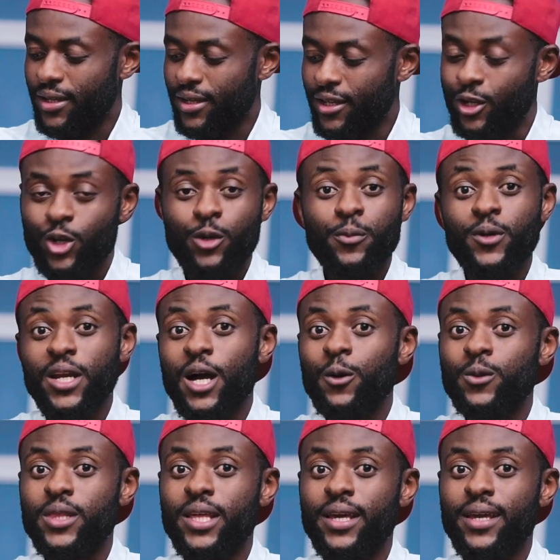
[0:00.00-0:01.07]
a couple
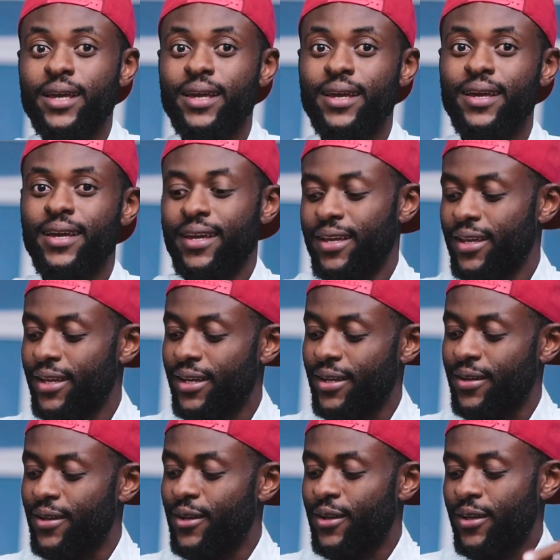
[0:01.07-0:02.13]
out there. Yeah,
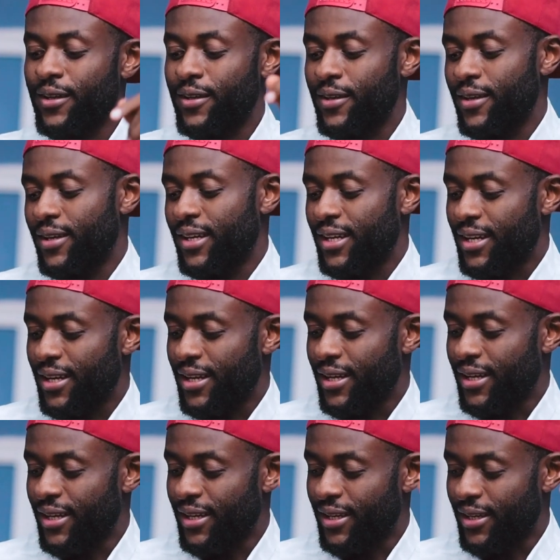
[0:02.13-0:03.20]

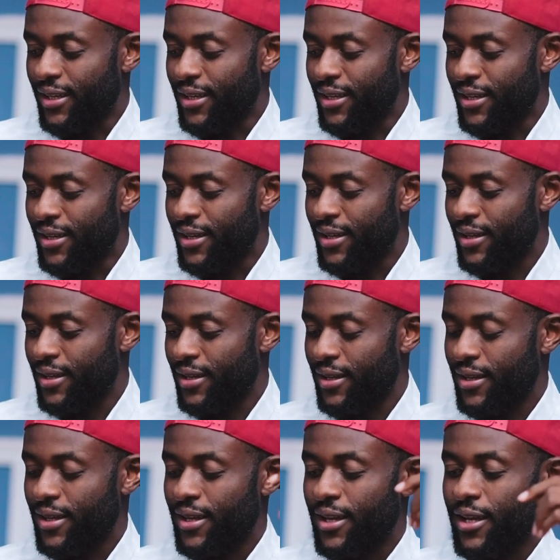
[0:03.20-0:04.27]
I
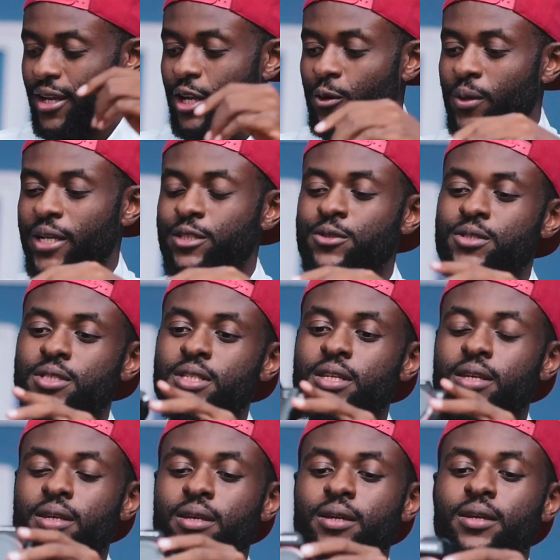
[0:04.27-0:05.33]
would like to
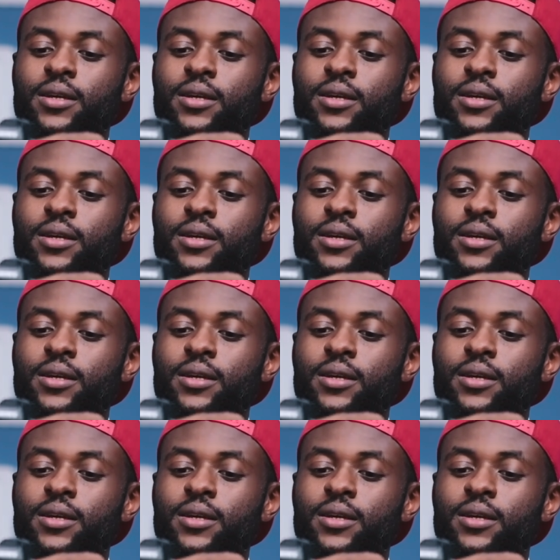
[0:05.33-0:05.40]
see